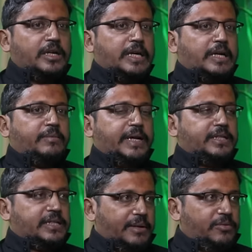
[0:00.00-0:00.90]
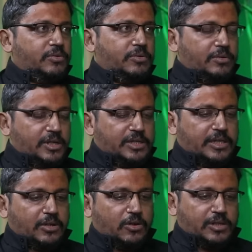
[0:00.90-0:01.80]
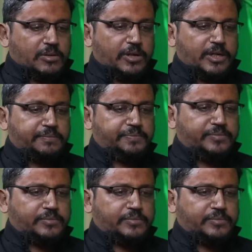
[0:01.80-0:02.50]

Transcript: By the time you reach the causal body,